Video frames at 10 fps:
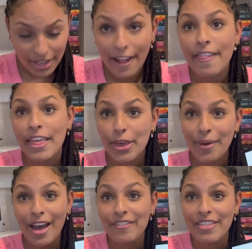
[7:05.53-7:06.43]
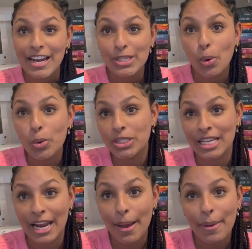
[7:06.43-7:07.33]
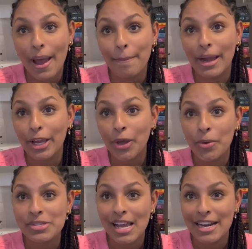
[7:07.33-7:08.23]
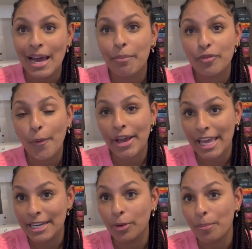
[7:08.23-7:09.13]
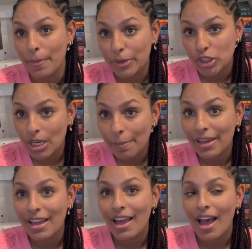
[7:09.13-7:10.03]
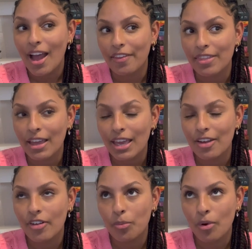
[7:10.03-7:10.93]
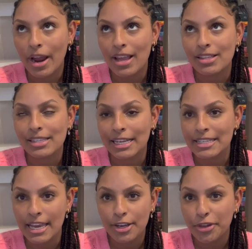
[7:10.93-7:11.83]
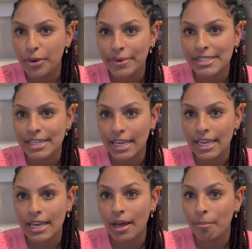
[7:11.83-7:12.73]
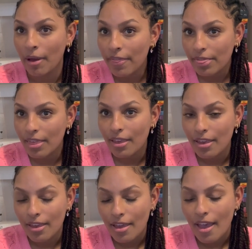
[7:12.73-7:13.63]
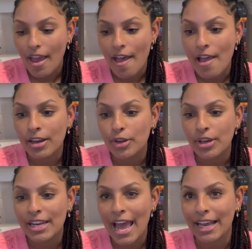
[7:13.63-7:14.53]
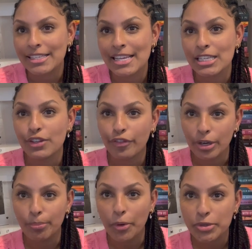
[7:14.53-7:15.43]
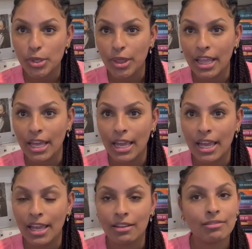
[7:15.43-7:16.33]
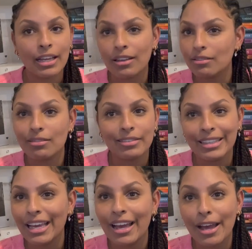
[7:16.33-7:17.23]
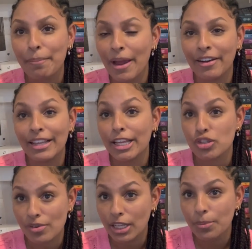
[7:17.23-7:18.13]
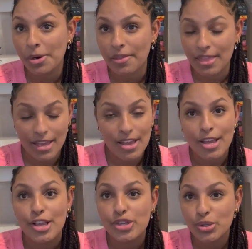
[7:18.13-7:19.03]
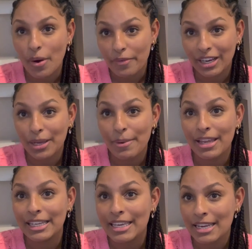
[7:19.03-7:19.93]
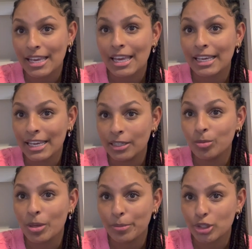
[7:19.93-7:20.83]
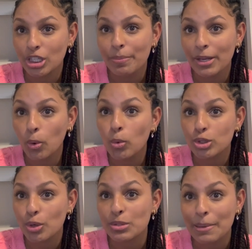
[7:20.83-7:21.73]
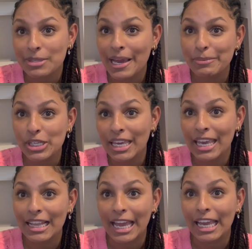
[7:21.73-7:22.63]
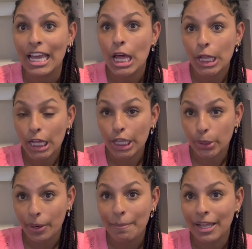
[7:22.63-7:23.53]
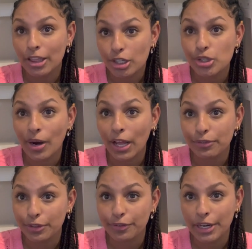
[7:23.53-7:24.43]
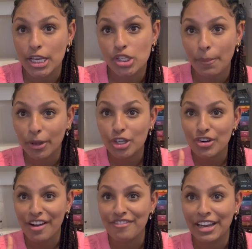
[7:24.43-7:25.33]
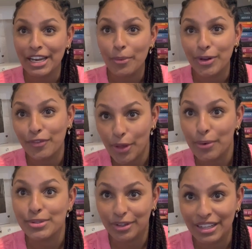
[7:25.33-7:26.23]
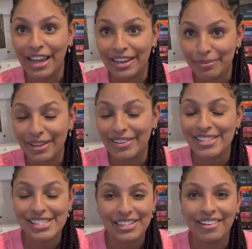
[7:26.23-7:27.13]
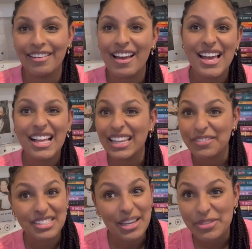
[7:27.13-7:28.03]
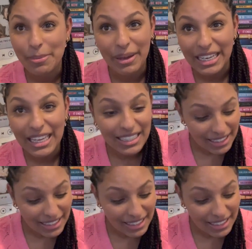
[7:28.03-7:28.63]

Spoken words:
And there you have it. That is all set up. I might go sign up for a Kindle membership. I think if I'm right, it's like $10 a month. And you can access free books on there. And like, yeah, apparently it's really worth it. So I recommend getting a Kindle membership. And also sometimes you can get like a 3-month trial for free. So I'm going to try finding one of those online because, you know, love to save some money.